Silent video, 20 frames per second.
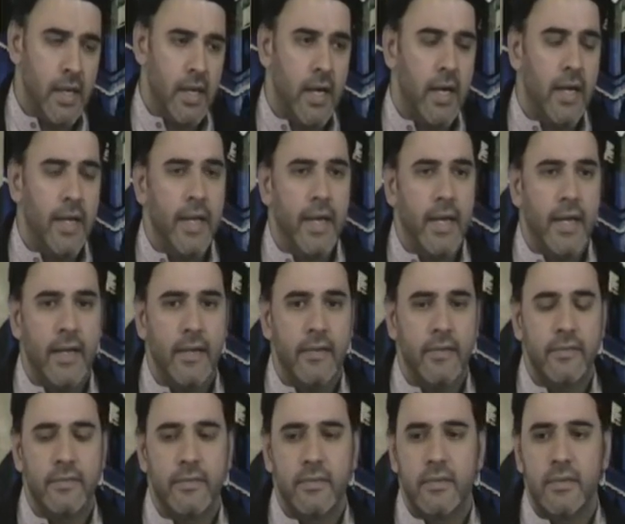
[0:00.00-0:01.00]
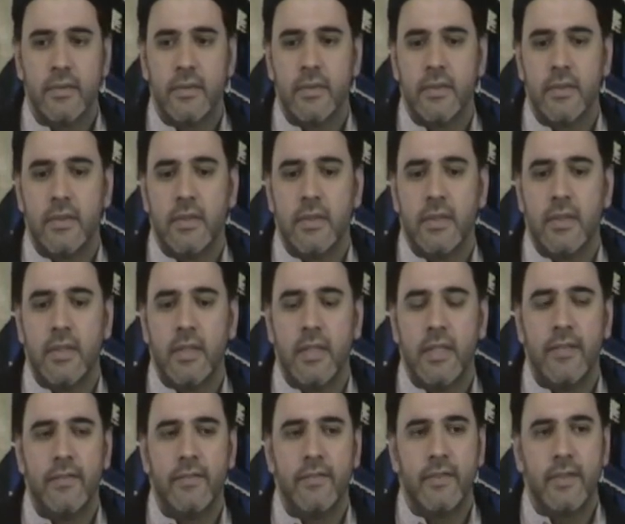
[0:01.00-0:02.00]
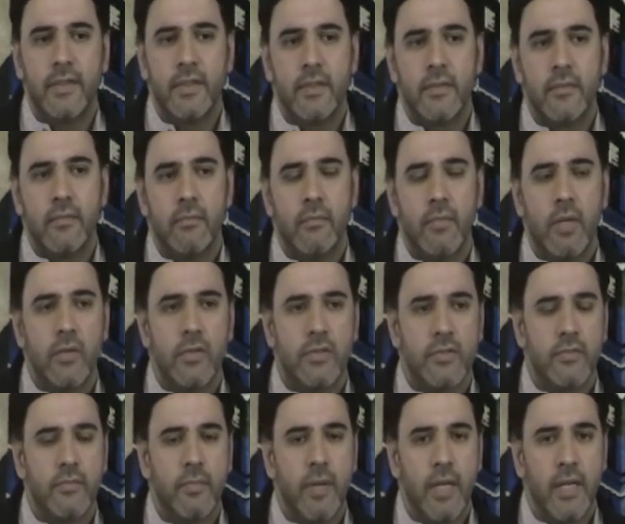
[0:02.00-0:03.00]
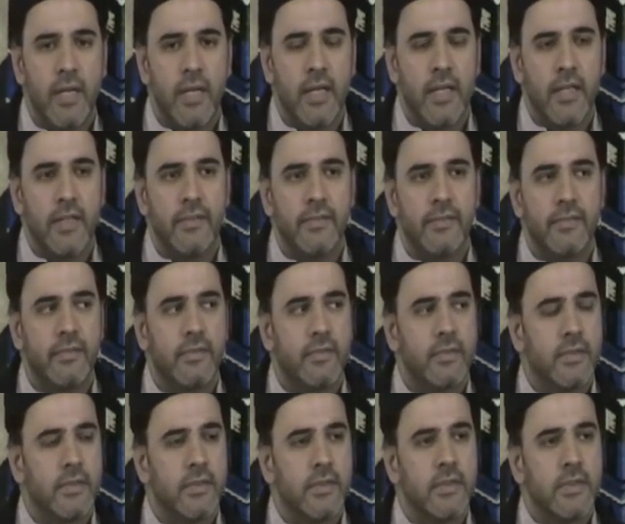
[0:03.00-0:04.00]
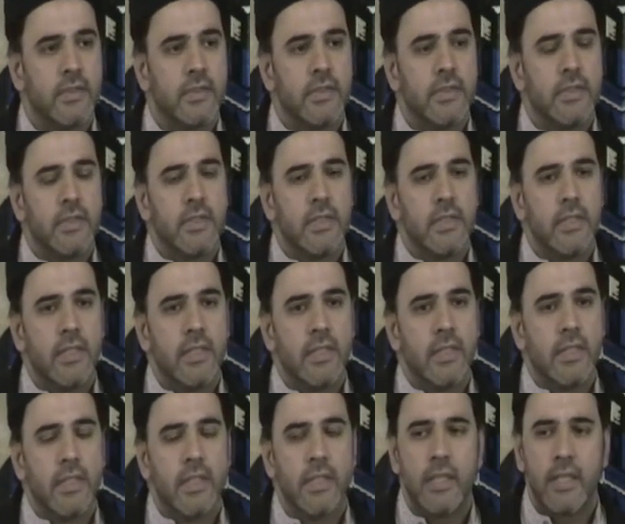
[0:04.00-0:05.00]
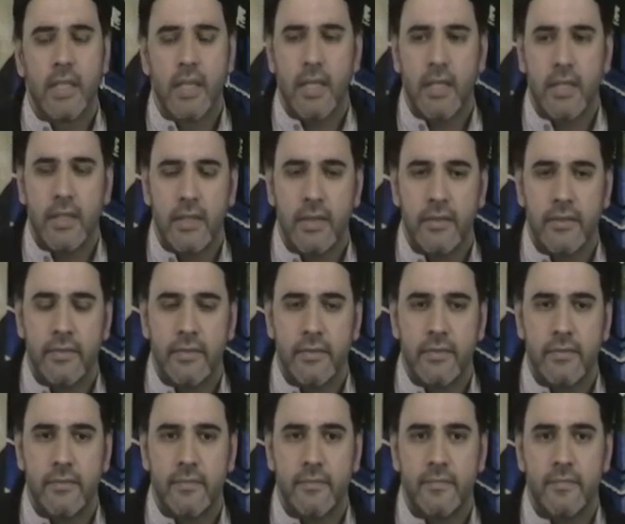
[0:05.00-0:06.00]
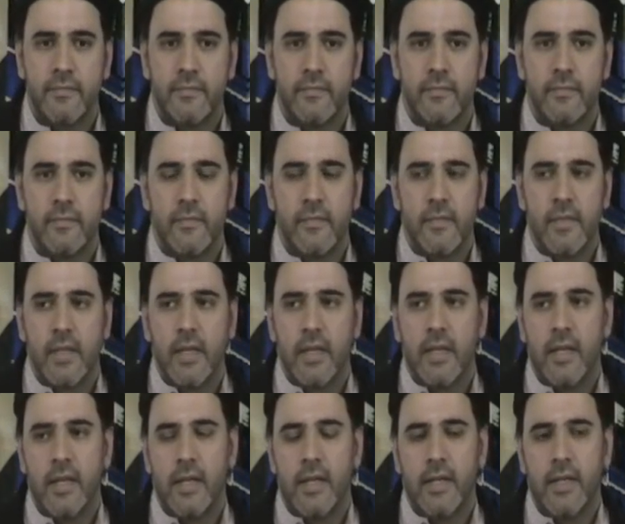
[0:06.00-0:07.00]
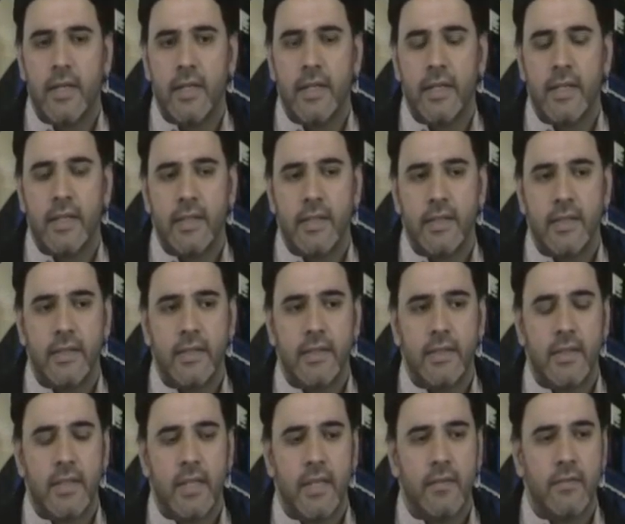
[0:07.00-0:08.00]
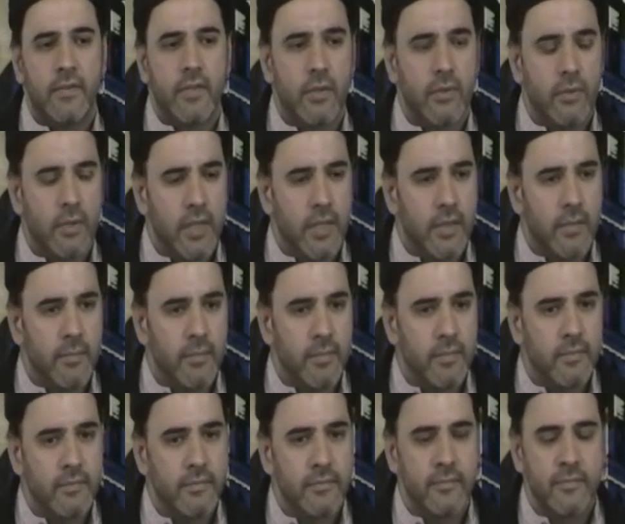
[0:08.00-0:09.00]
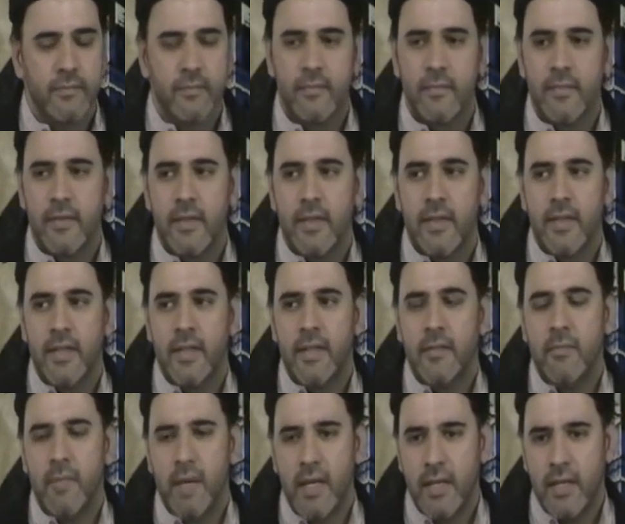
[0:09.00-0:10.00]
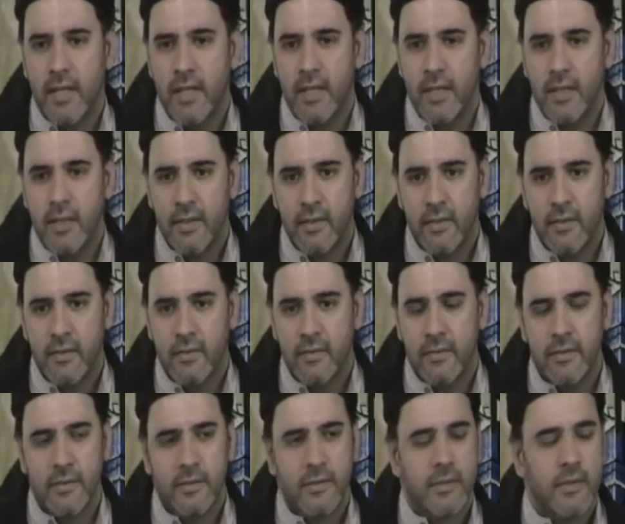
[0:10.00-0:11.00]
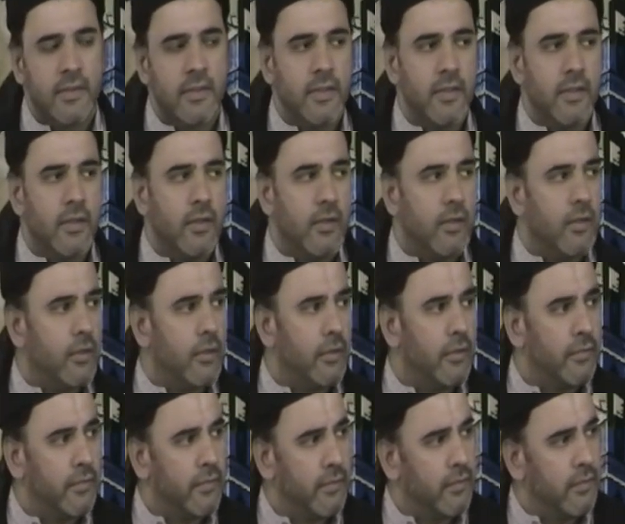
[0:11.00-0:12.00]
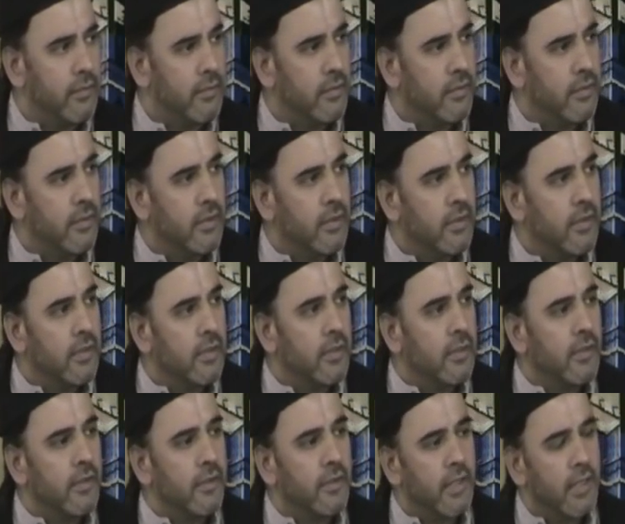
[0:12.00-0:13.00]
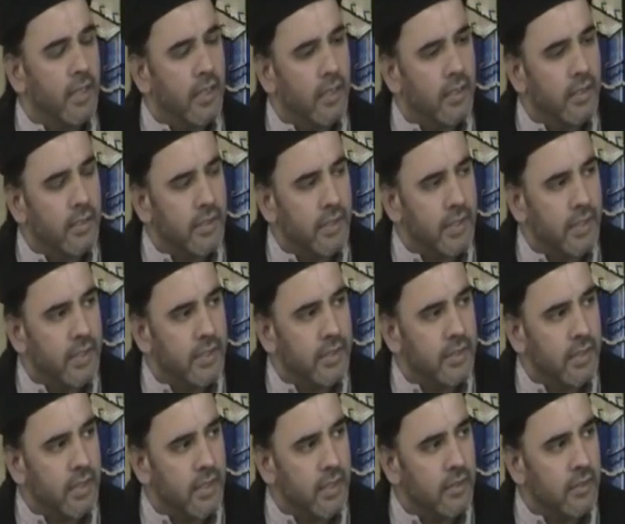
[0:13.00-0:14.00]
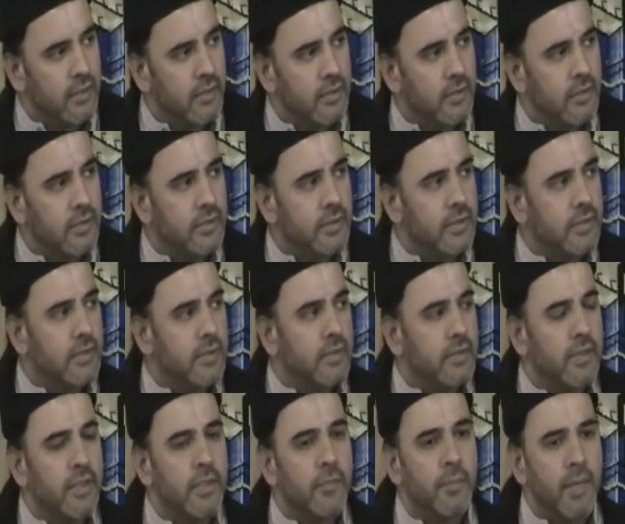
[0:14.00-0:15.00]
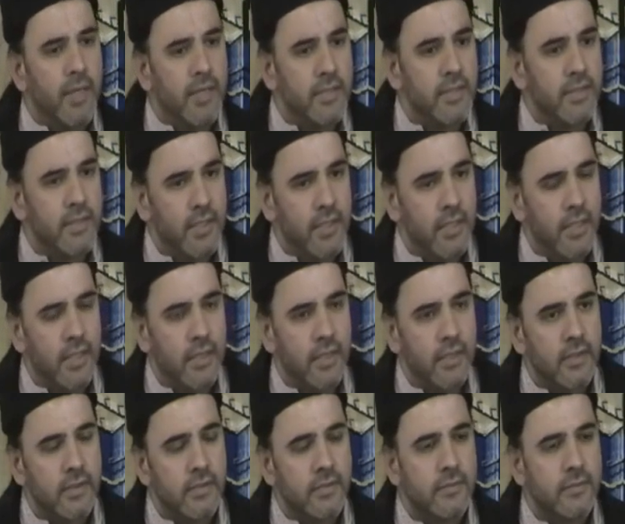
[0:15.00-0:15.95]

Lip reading: I have lived most of my life in Cardiff, and I have grown up in many of the aunties and uncles that are present here,